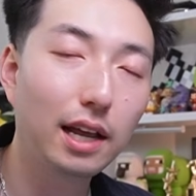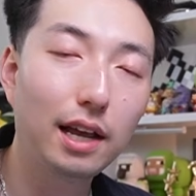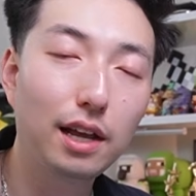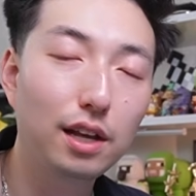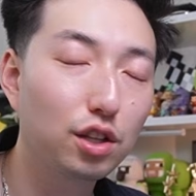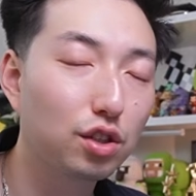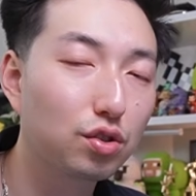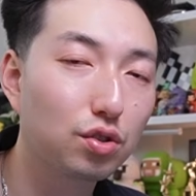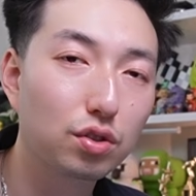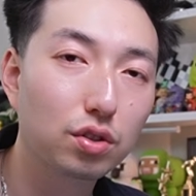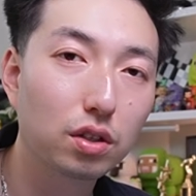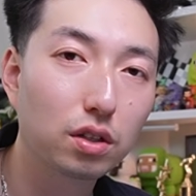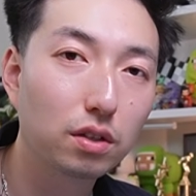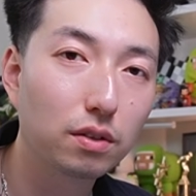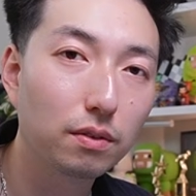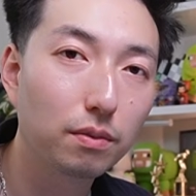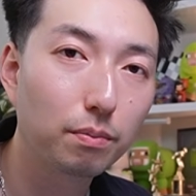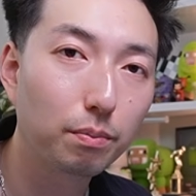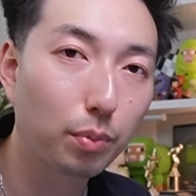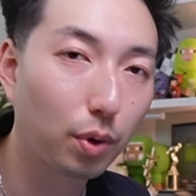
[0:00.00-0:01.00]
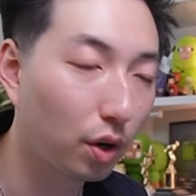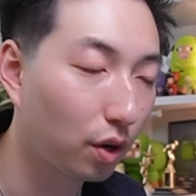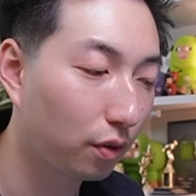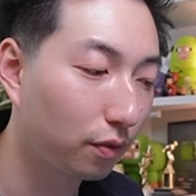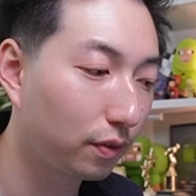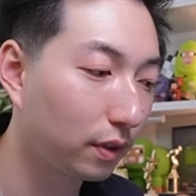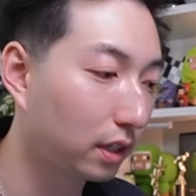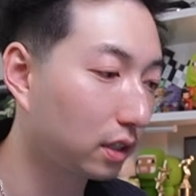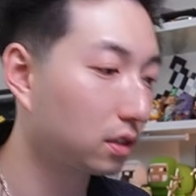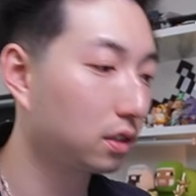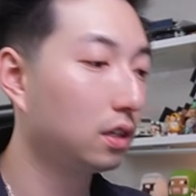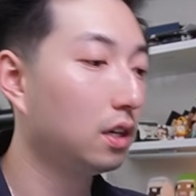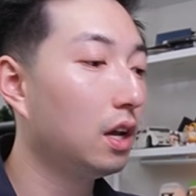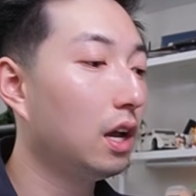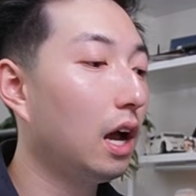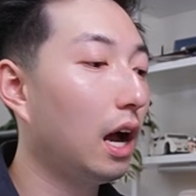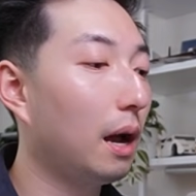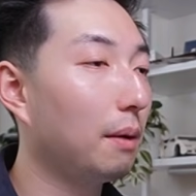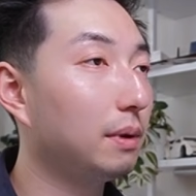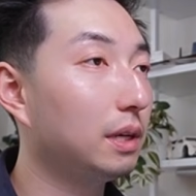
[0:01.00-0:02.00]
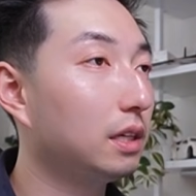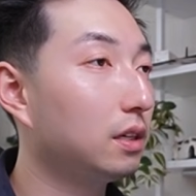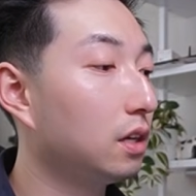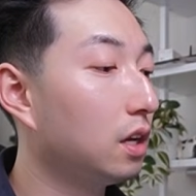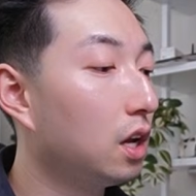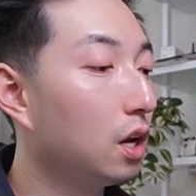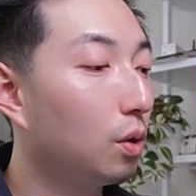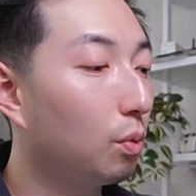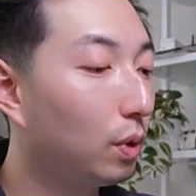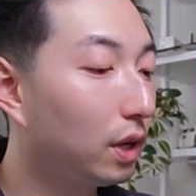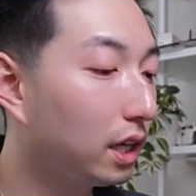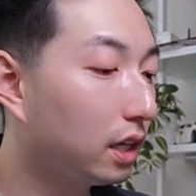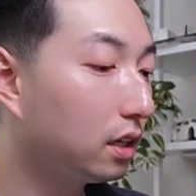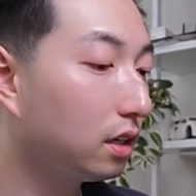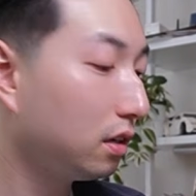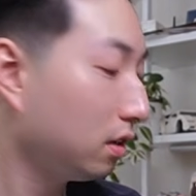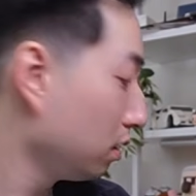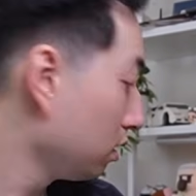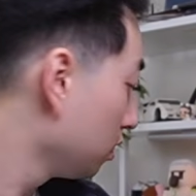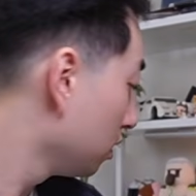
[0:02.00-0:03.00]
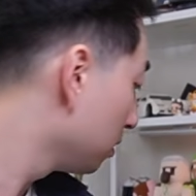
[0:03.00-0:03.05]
it's perfect. I mean, we can